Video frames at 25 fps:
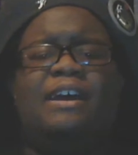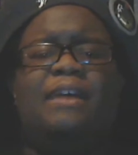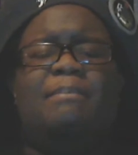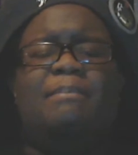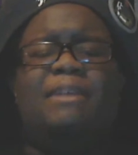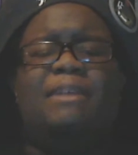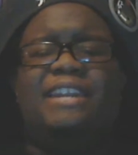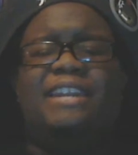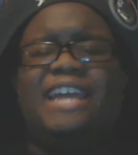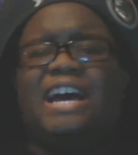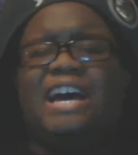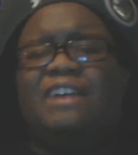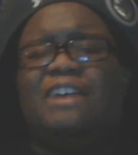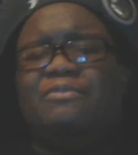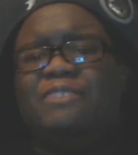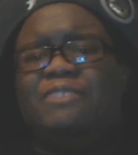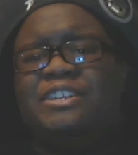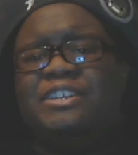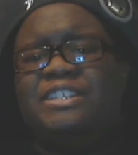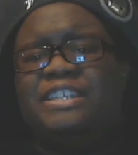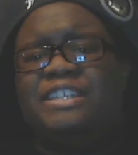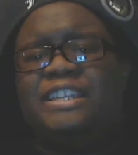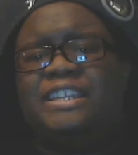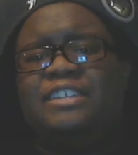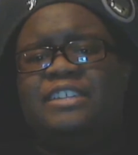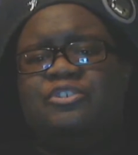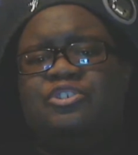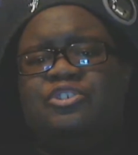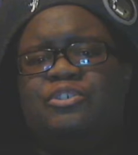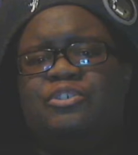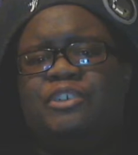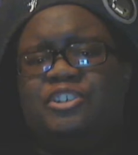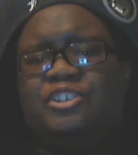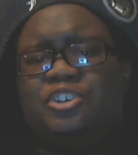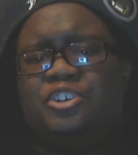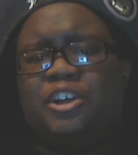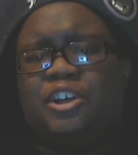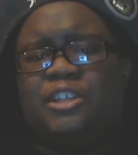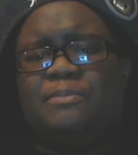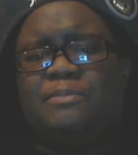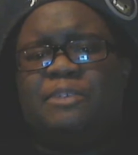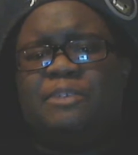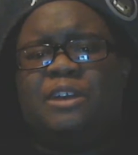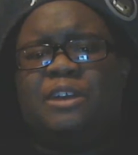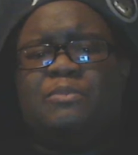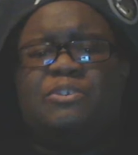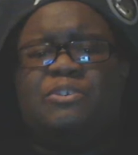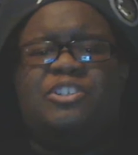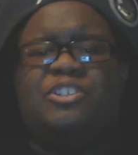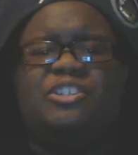But now recently they're showing Charlie
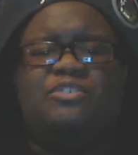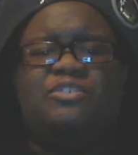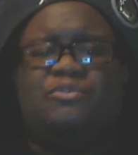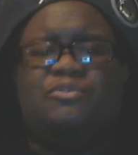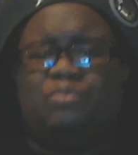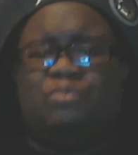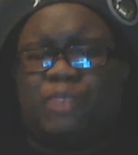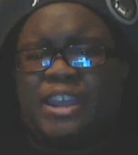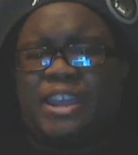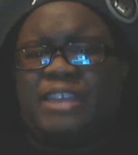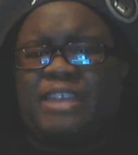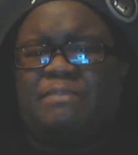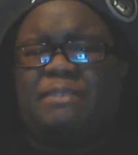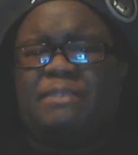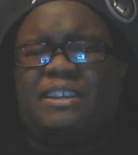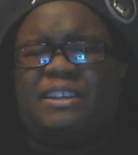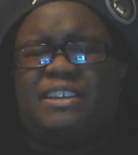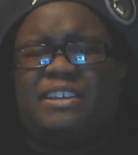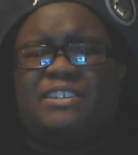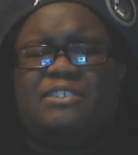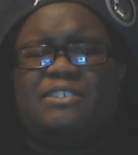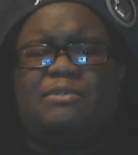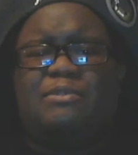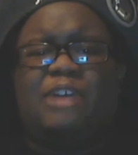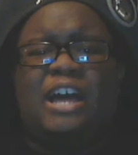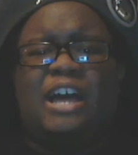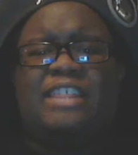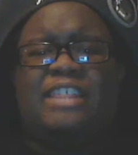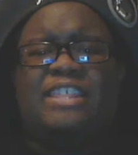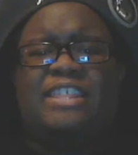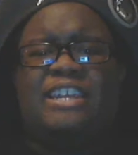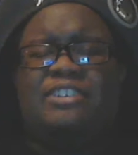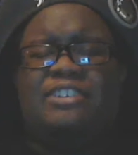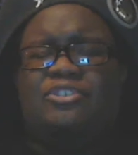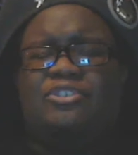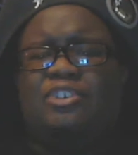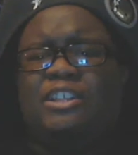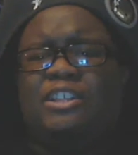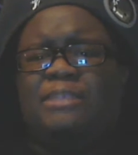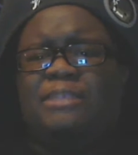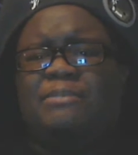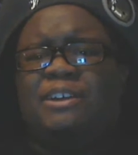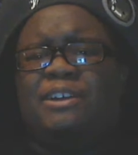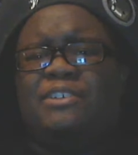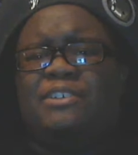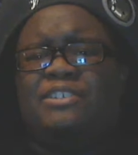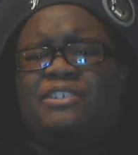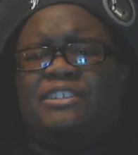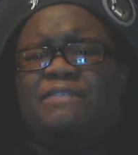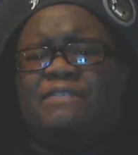Brown, which is great because I think Charlie
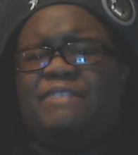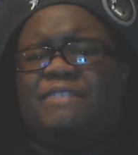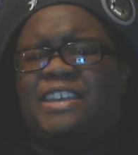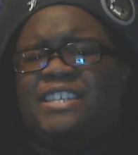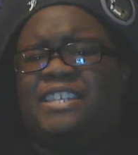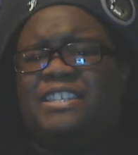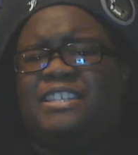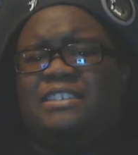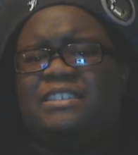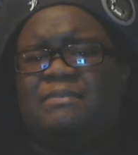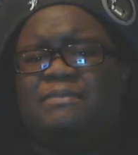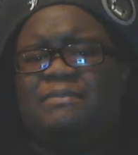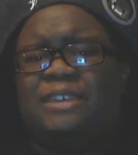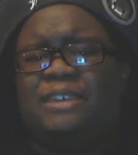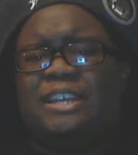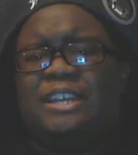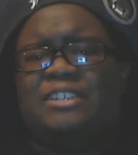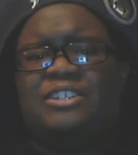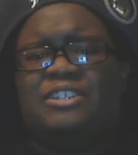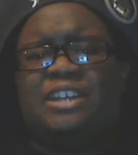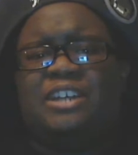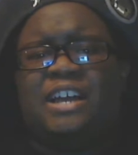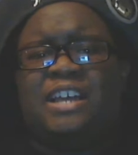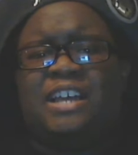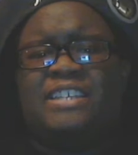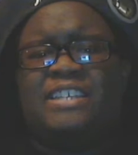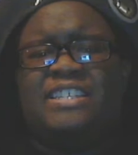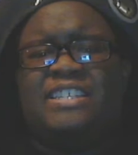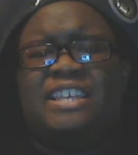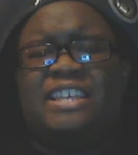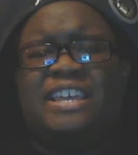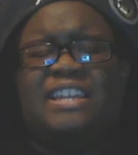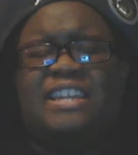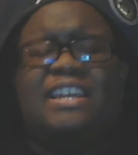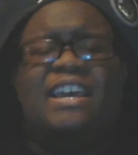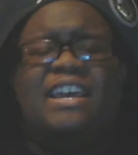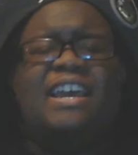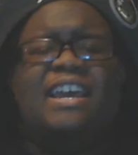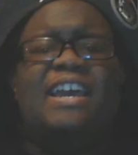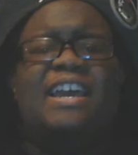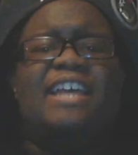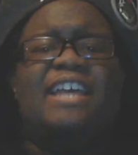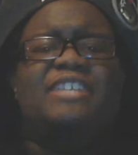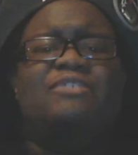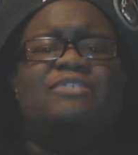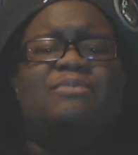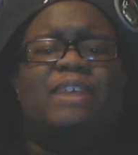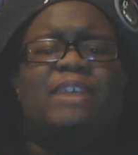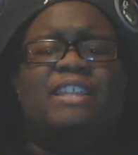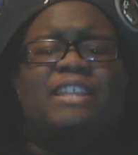Brown is the face of the franchise, and
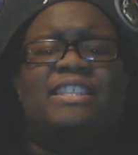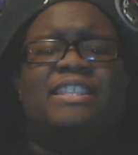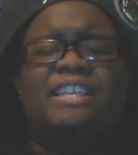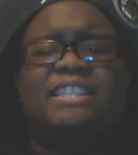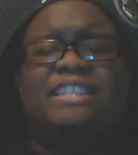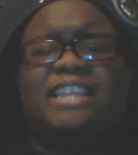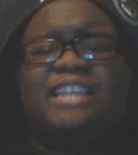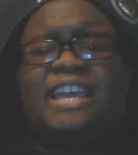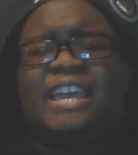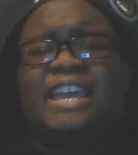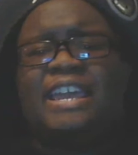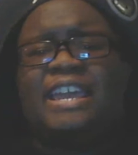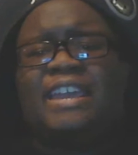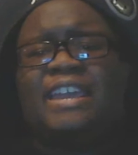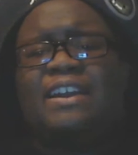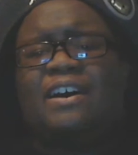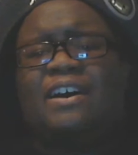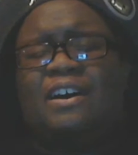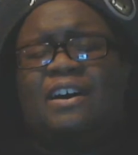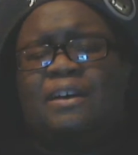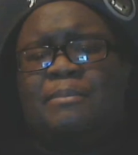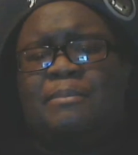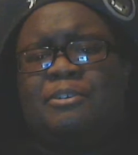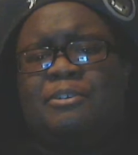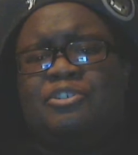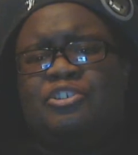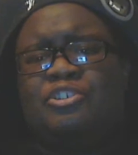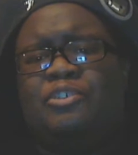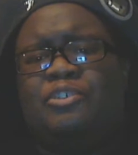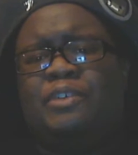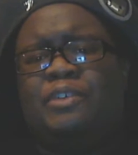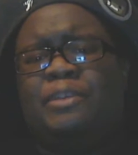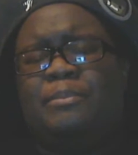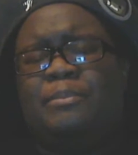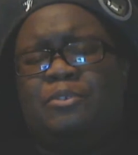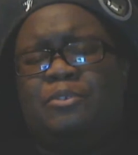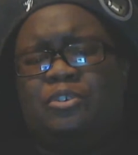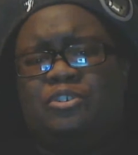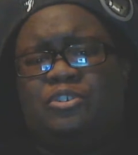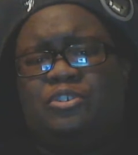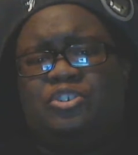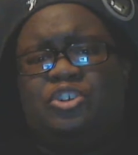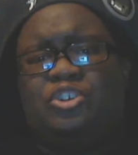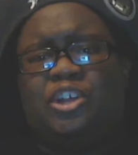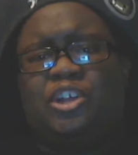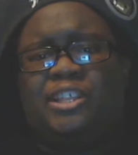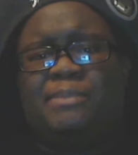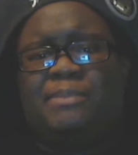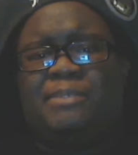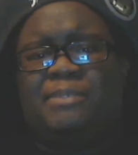it's great that they um, are showing more
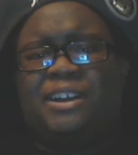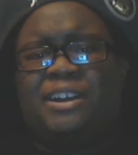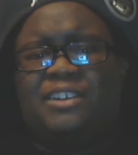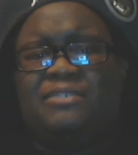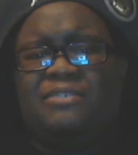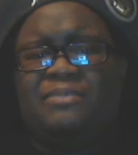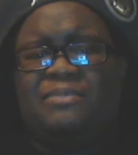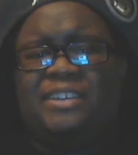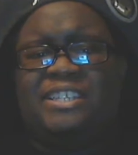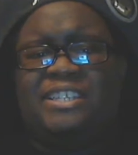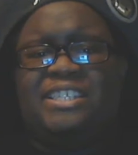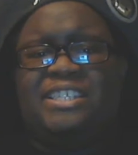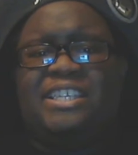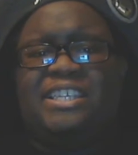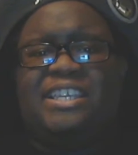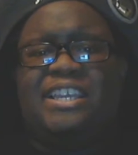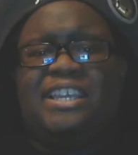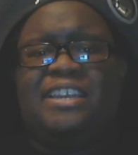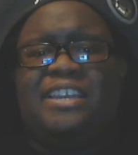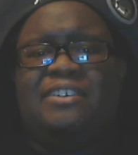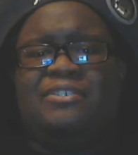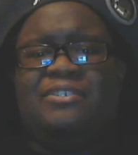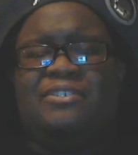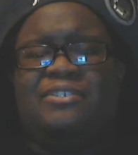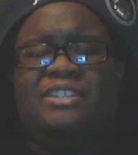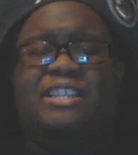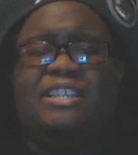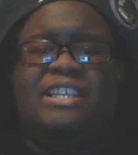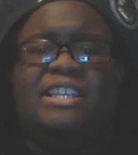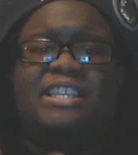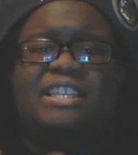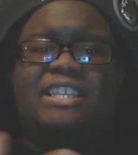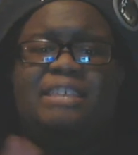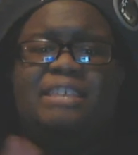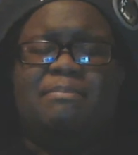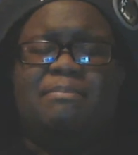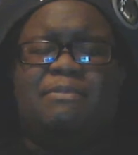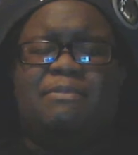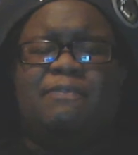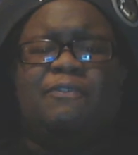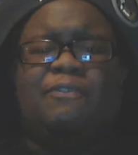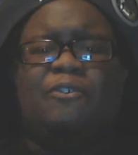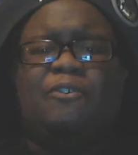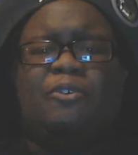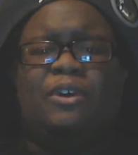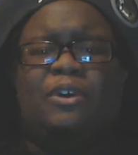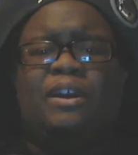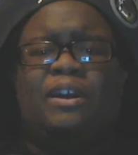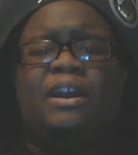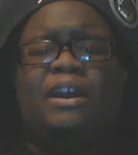Charlie Brown in recent years than they did
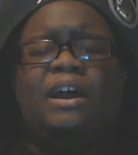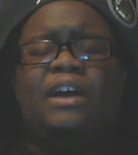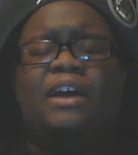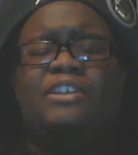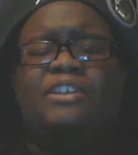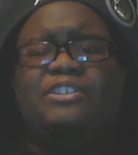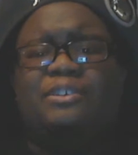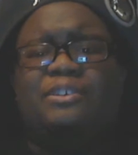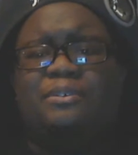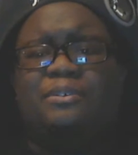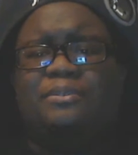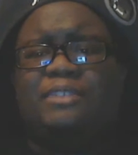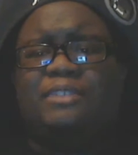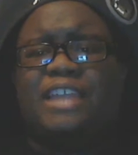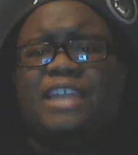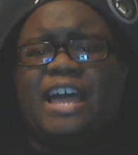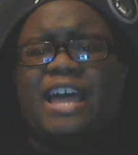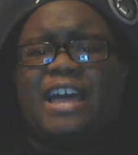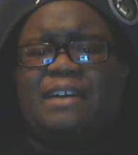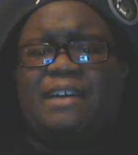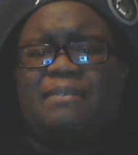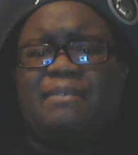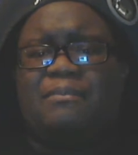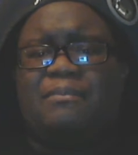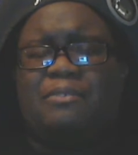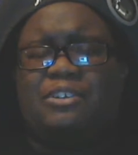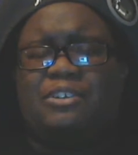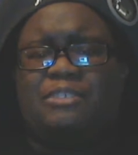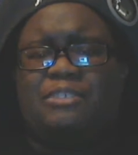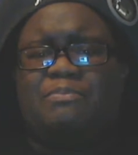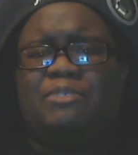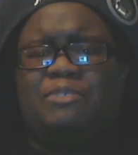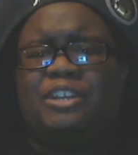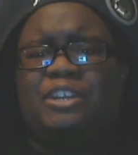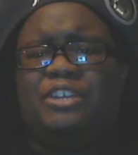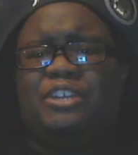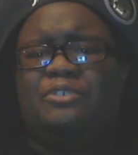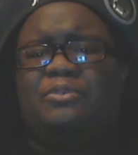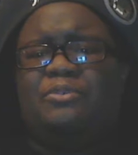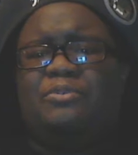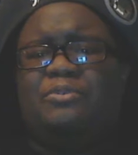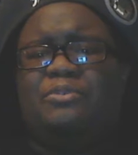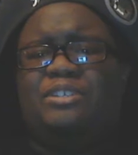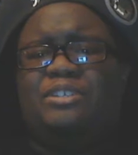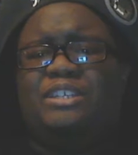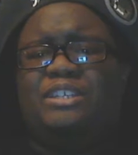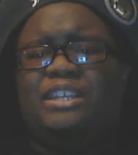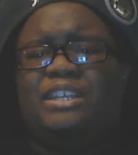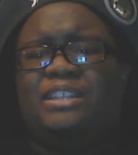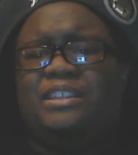before. So that was pretty cool
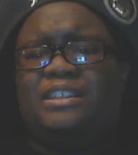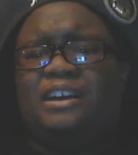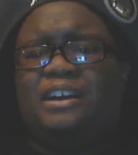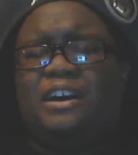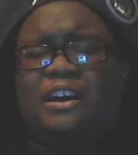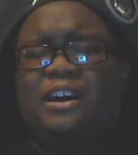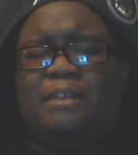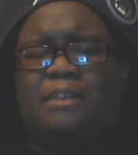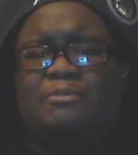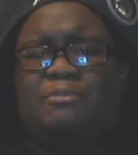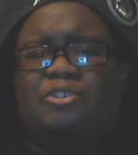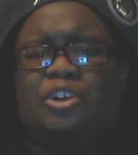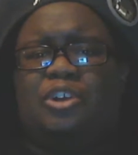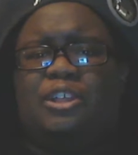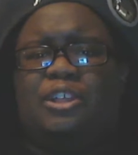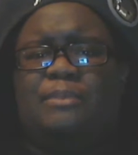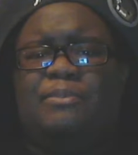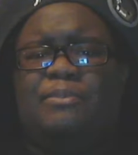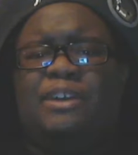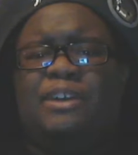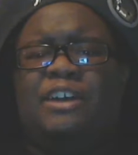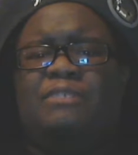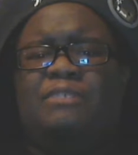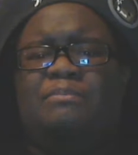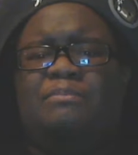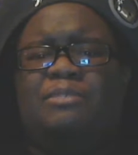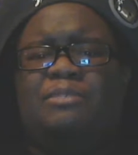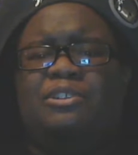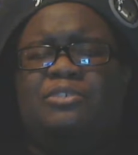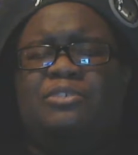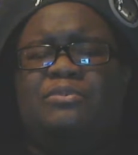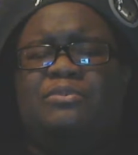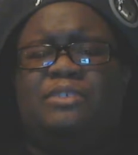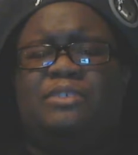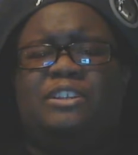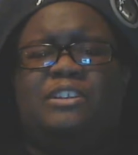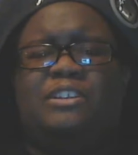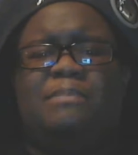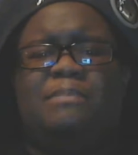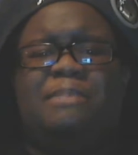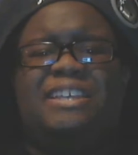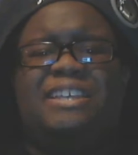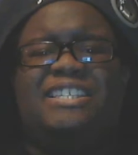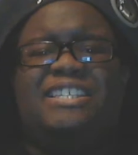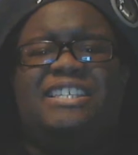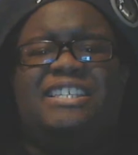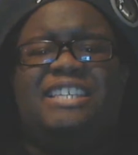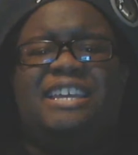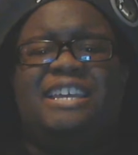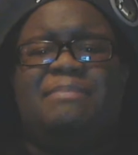seeing the um, Charlie Brown balloon in the
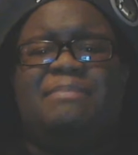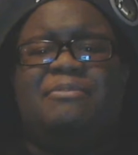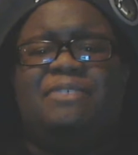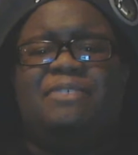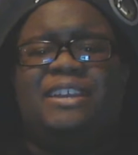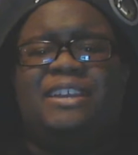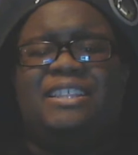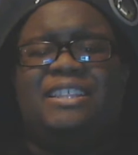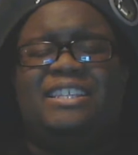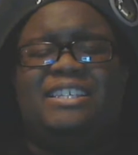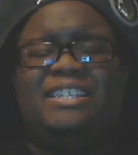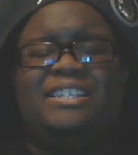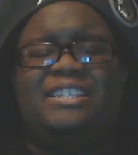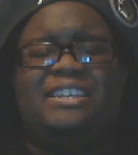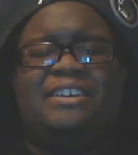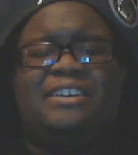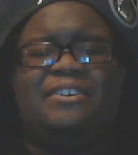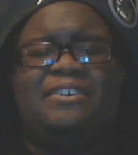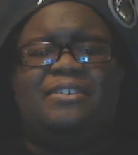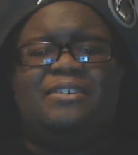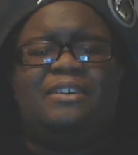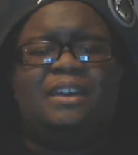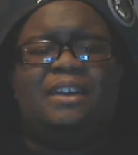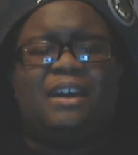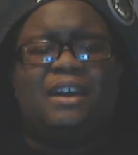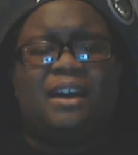Macy's Day Parade this year.